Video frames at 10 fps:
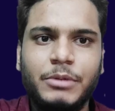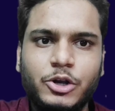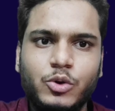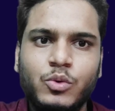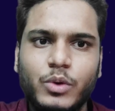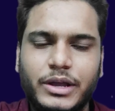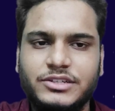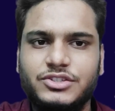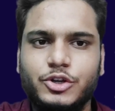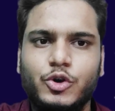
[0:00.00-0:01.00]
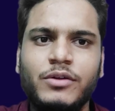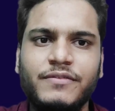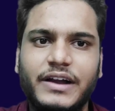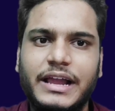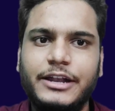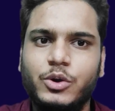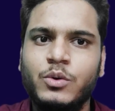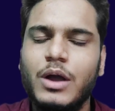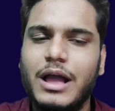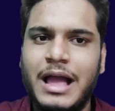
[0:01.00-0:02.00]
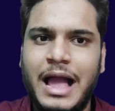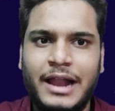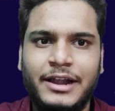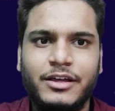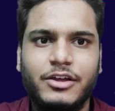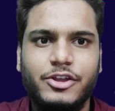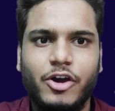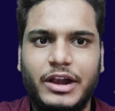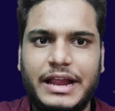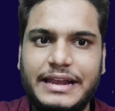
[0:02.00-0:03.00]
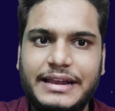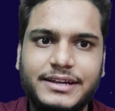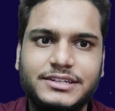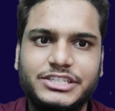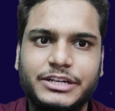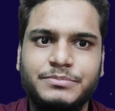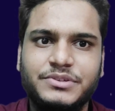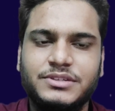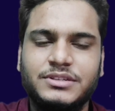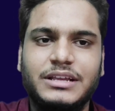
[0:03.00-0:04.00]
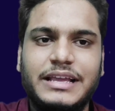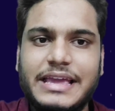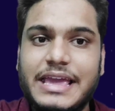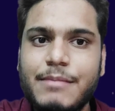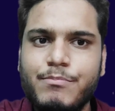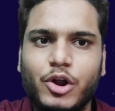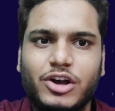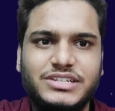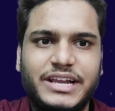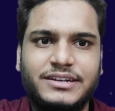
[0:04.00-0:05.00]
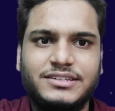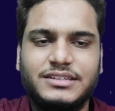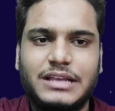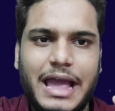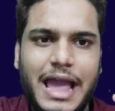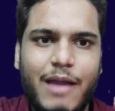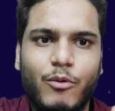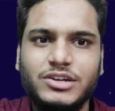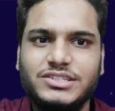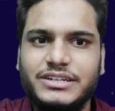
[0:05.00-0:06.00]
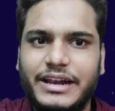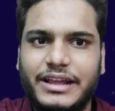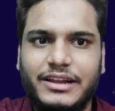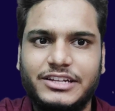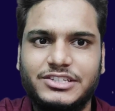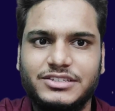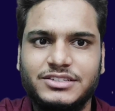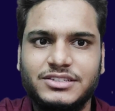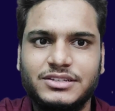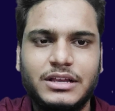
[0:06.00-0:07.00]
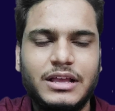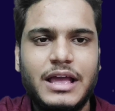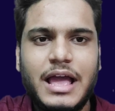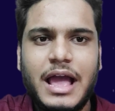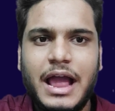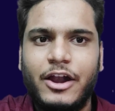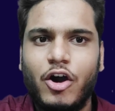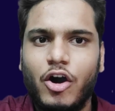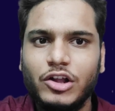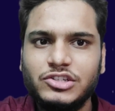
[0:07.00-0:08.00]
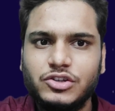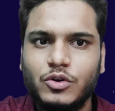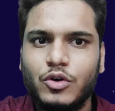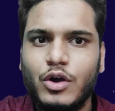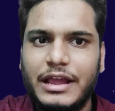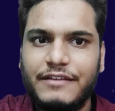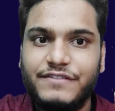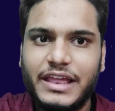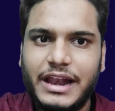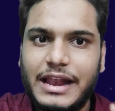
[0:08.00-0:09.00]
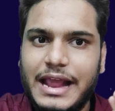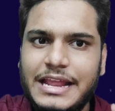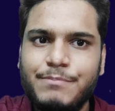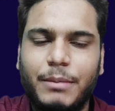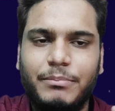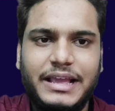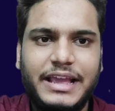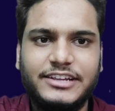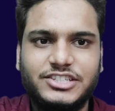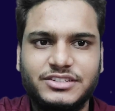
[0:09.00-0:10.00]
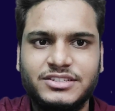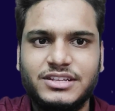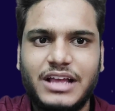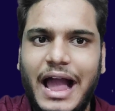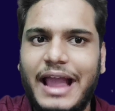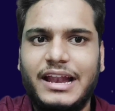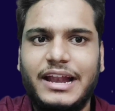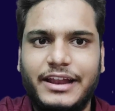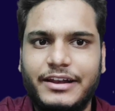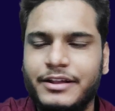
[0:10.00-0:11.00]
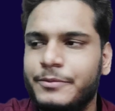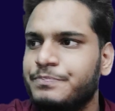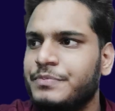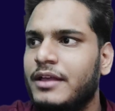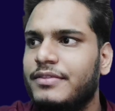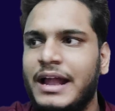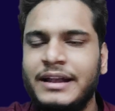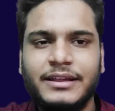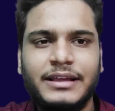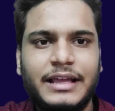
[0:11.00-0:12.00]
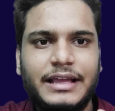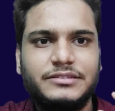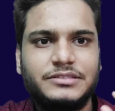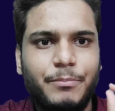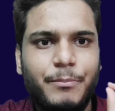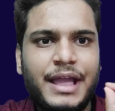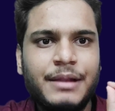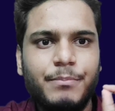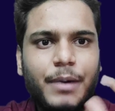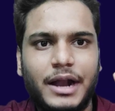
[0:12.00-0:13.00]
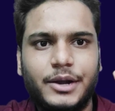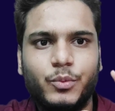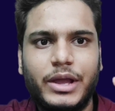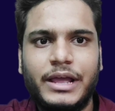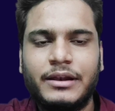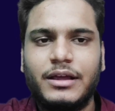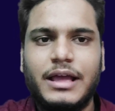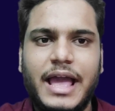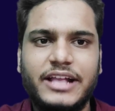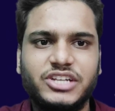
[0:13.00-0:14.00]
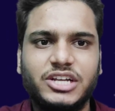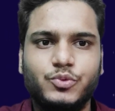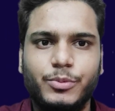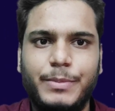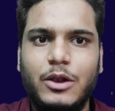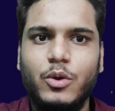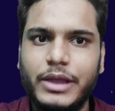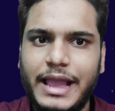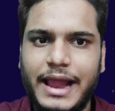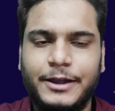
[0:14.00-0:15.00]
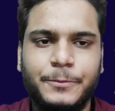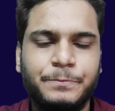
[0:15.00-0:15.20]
Number 2 is, don't forget to add your internships, key projects, awards and recognitions, and also if there are any publications, highlight it. That is the main part where HRs would be looking at.